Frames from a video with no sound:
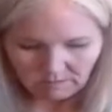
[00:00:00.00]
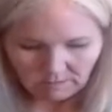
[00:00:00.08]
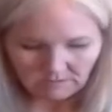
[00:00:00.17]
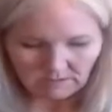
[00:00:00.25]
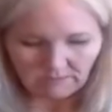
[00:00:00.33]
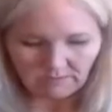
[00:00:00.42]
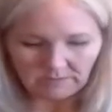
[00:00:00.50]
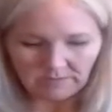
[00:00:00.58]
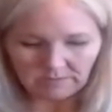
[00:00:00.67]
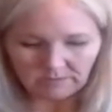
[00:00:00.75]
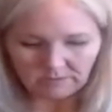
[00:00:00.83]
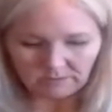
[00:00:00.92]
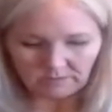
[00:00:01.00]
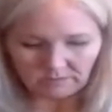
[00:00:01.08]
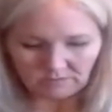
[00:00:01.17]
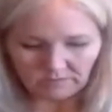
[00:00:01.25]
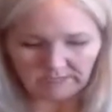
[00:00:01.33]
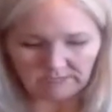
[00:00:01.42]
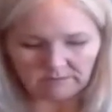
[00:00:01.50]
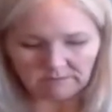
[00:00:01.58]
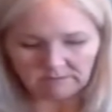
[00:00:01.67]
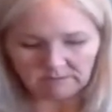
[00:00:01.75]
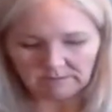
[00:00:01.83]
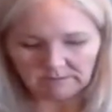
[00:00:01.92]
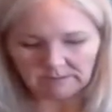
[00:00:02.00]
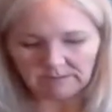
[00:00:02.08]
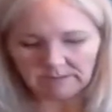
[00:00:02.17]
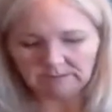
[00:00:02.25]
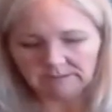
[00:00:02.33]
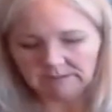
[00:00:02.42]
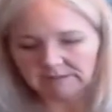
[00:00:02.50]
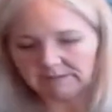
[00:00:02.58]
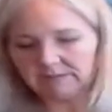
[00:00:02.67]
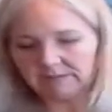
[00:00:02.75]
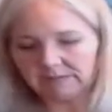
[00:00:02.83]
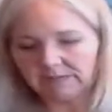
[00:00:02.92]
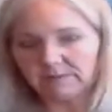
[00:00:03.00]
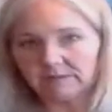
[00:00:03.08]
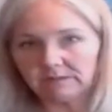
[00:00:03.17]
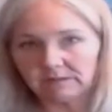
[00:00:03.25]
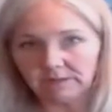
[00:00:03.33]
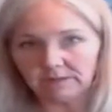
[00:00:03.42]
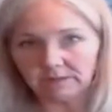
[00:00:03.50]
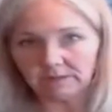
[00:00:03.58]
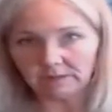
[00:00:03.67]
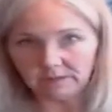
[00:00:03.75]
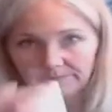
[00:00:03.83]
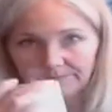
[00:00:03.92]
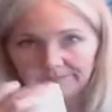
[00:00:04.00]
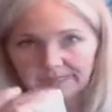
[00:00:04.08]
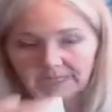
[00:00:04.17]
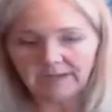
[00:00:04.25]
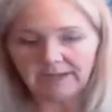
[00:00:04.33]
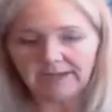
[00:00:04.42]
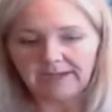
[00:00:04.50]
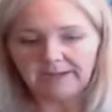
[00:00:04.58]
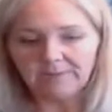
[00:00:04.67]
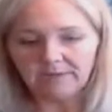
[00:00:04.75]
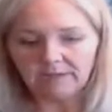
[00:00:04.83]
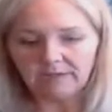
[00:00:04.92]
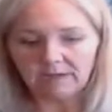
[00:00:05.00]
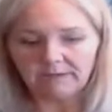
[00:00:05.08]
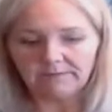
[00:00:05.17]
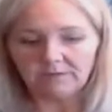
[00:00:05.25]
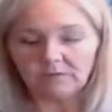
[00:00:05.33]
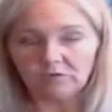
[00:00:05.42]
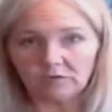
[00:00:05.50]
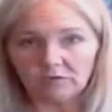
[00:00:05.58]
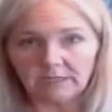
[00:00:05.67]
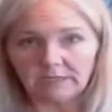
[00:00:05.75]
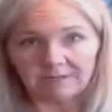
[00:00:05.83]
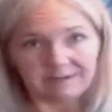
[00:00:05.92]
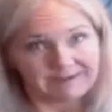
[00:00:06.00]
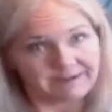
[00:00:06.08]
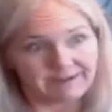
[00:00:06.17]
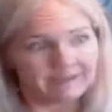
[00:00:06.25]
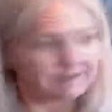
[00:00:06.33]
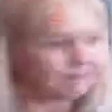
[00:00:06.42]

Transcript: Okay, we're not going to do the 20 ounce because this is a tapered tumbler and I printed off the straight design.